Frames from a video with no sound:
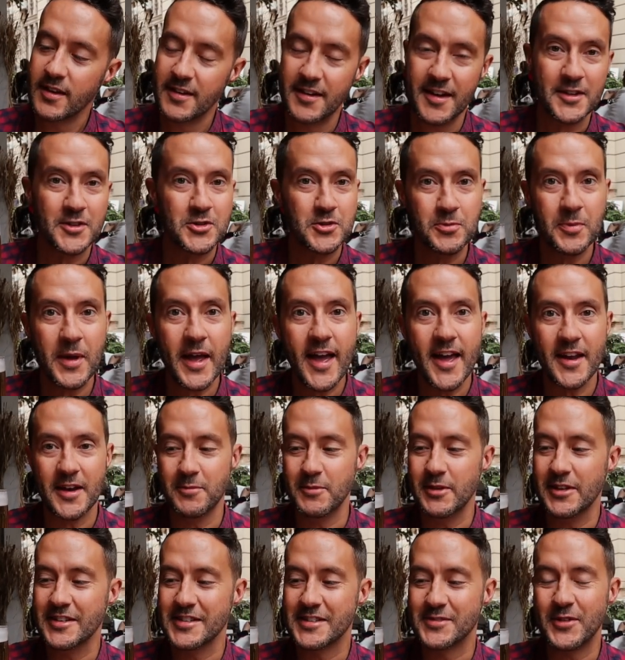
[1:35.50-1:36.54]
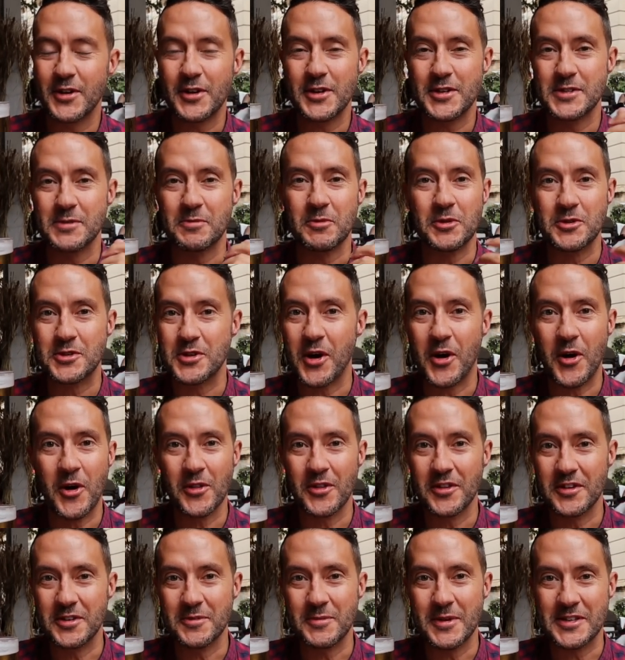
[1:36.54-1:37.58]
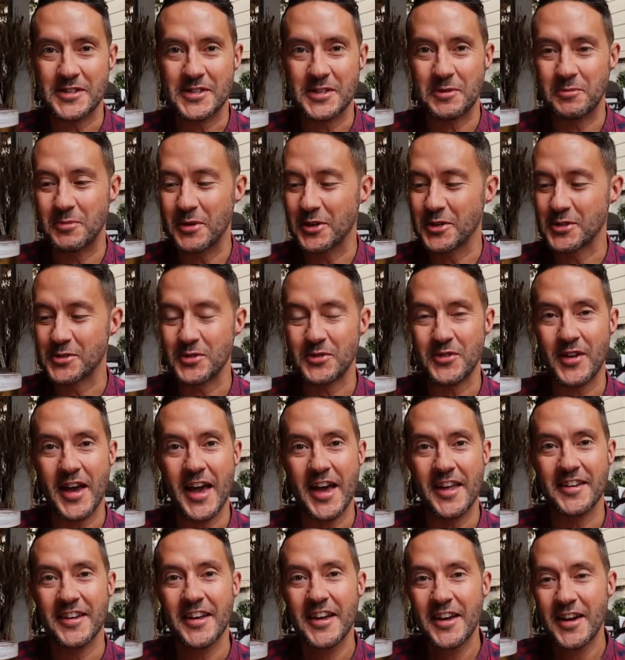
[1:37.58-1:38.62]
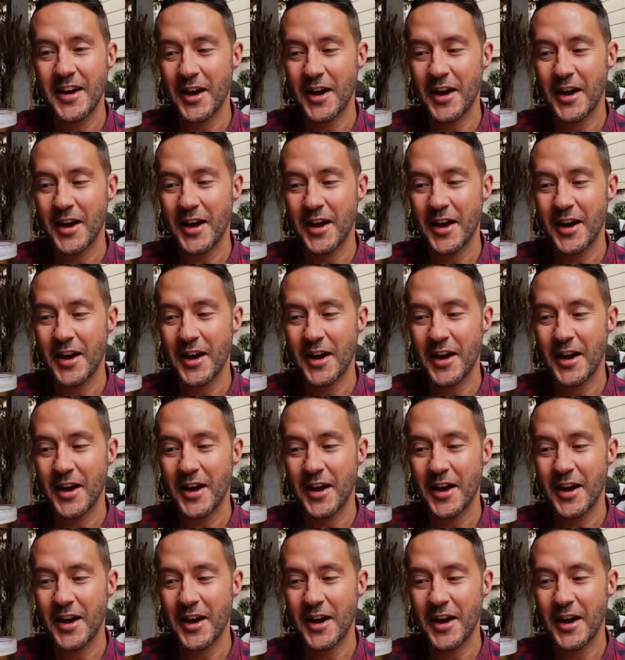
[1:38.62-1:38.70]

Not too bad. I mean, it's very similar to all the domestic beers we've had